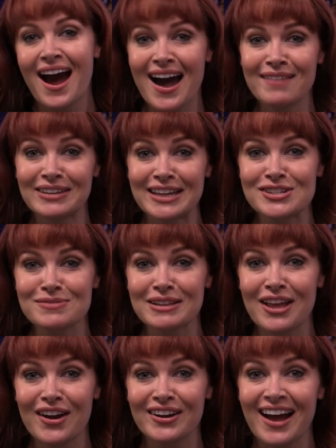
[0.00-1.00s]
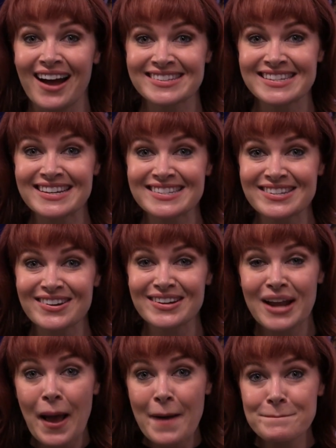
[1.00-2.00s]
I'm Alicia Malone. I'll see you
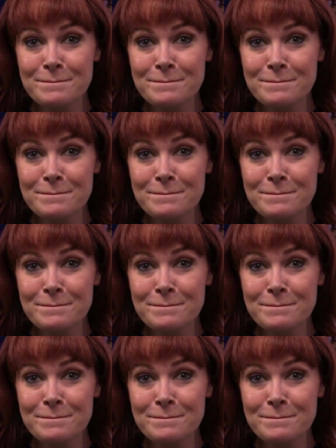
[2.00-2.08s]
soon.